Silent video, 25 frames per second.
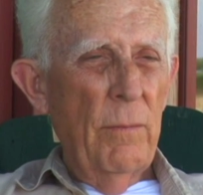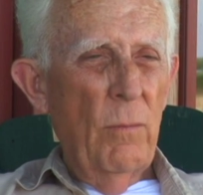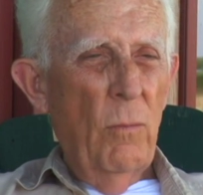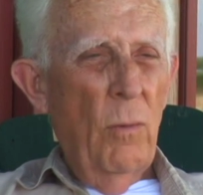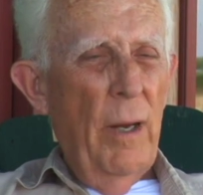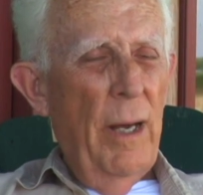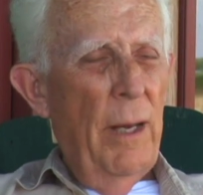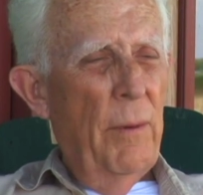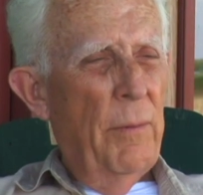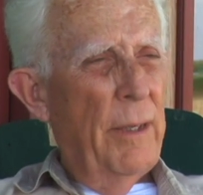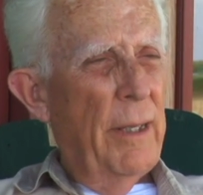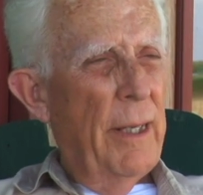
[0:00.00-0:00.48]
And
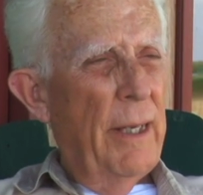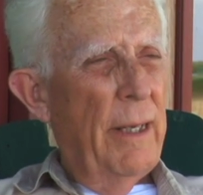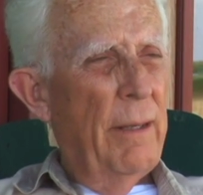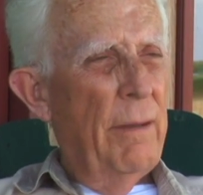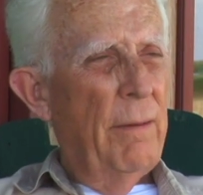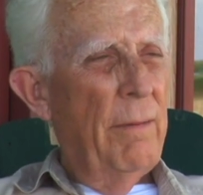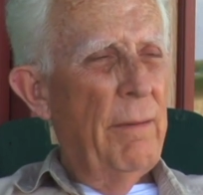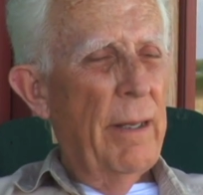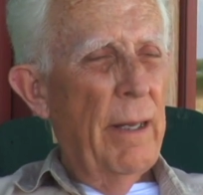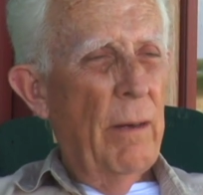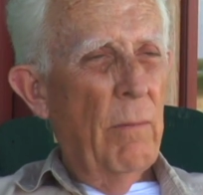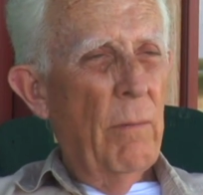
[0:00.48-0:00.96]
why would they
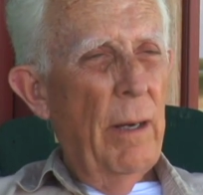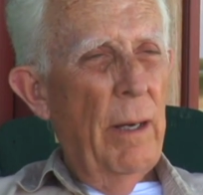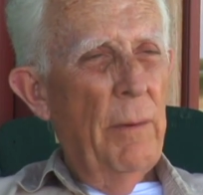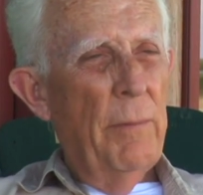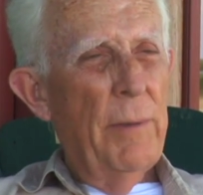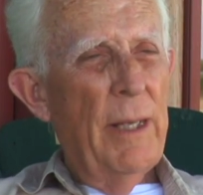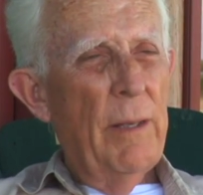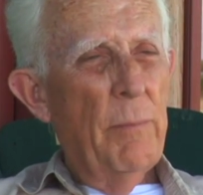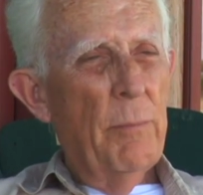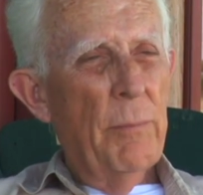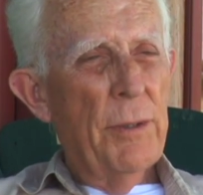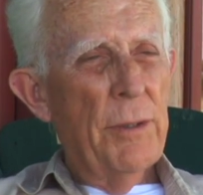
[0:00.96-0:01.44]
do that? Why
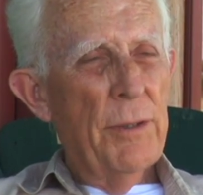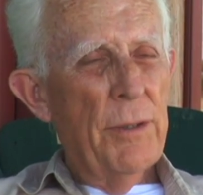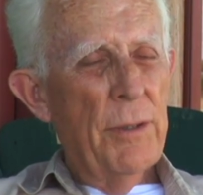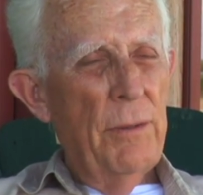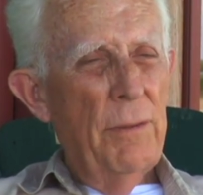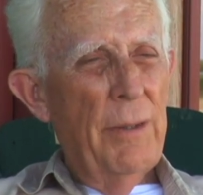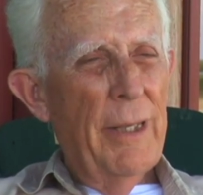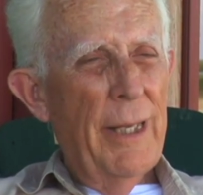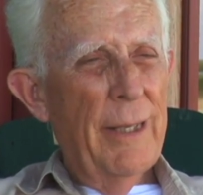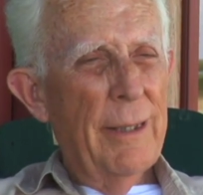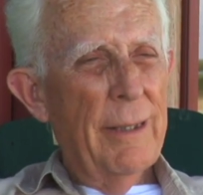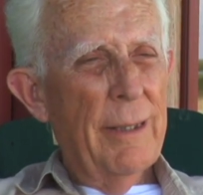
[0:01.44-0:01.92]
would they
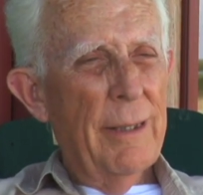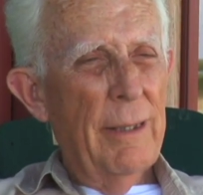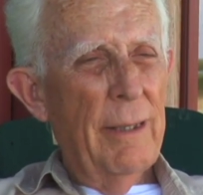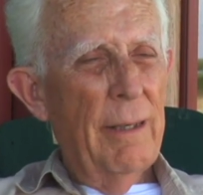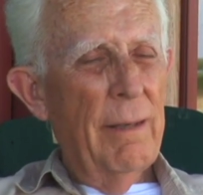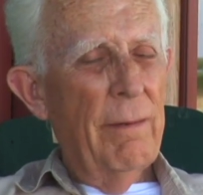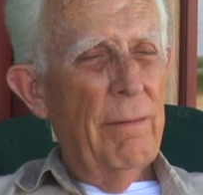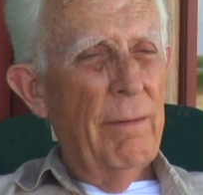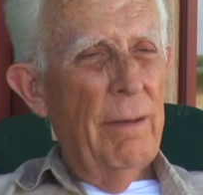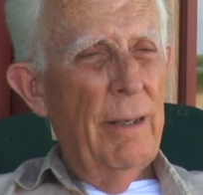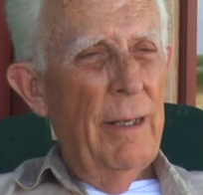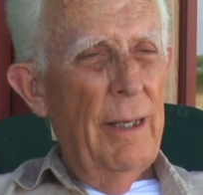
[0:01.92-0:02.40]
pursue that
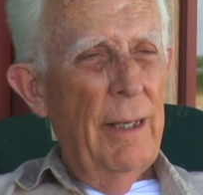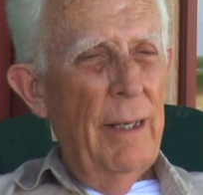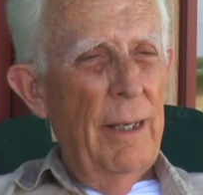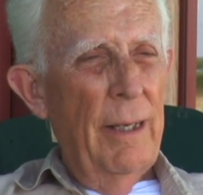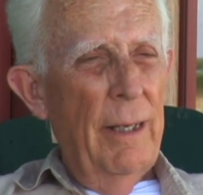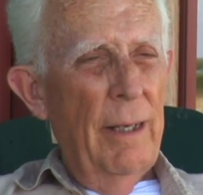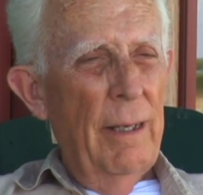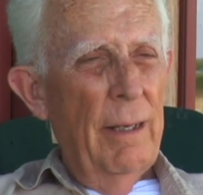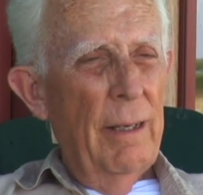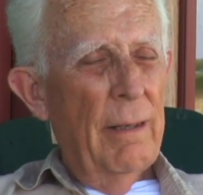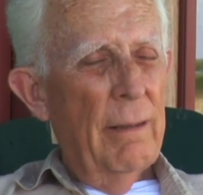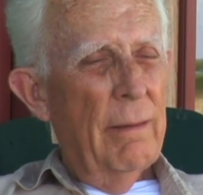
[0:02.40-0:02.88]
stuff?
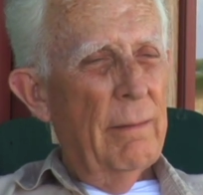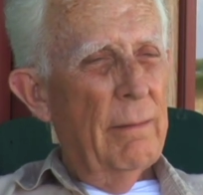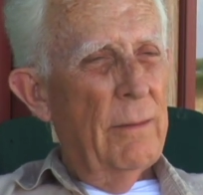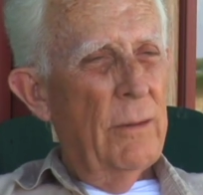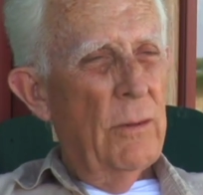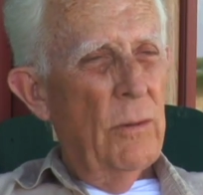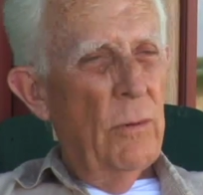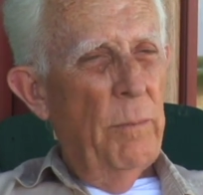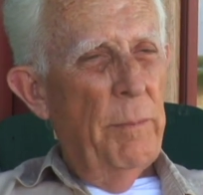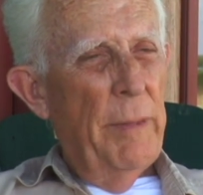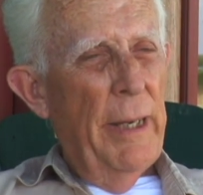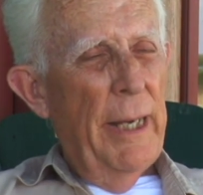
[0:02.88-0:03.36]

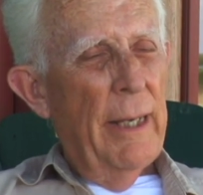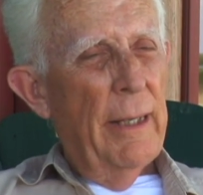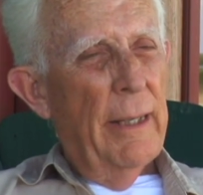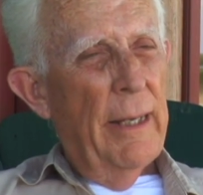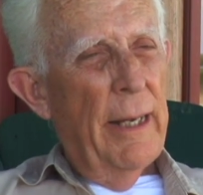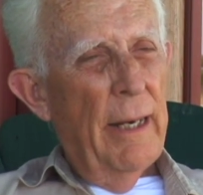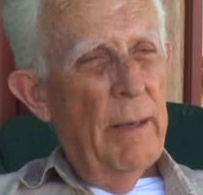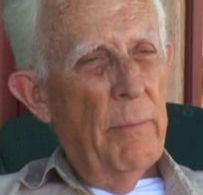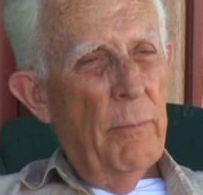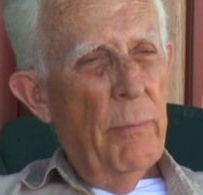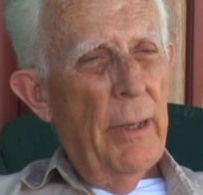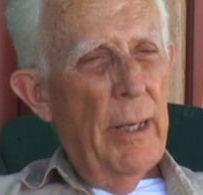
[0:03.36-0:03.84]
Do making
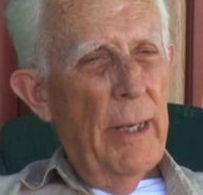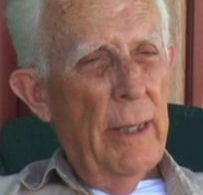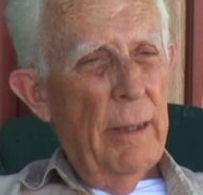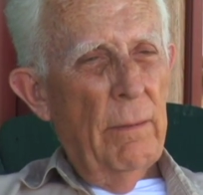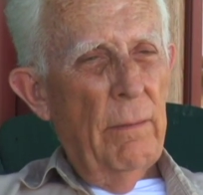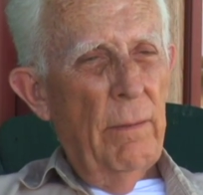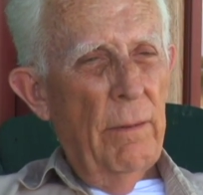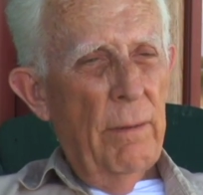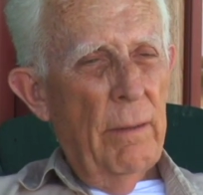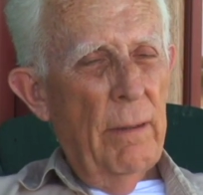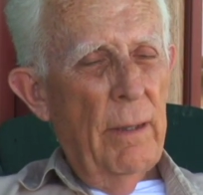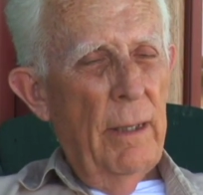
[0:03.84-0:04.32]
that
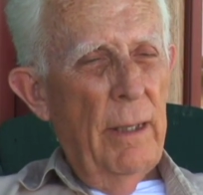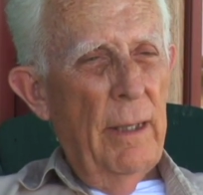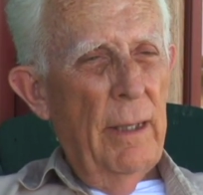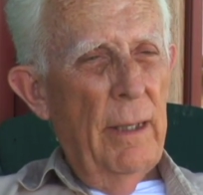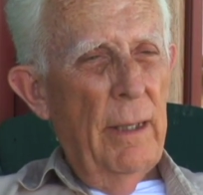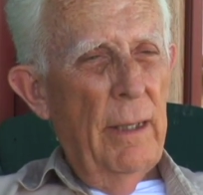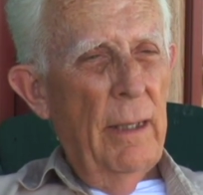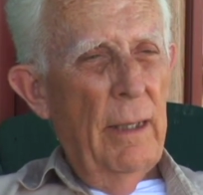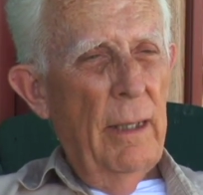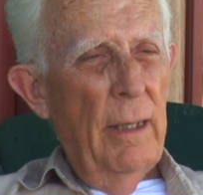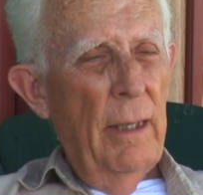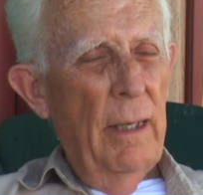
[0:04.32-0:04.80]
impractical
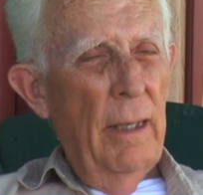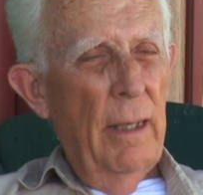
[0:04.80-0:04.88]
thing.